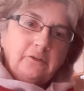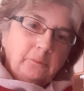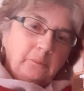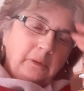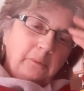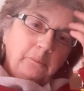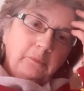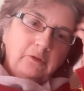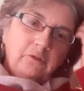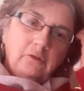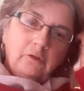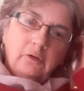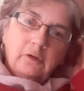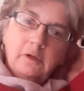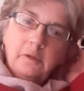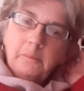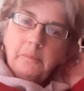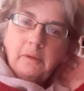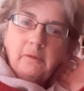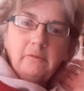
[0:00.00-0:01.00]
and when we're
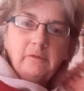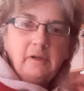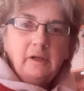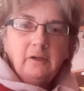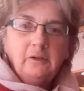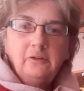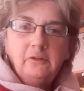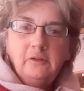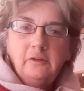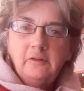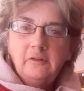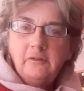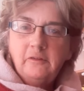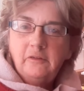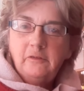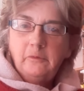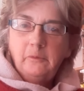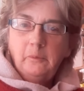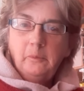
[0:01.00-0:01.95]
talking about reactions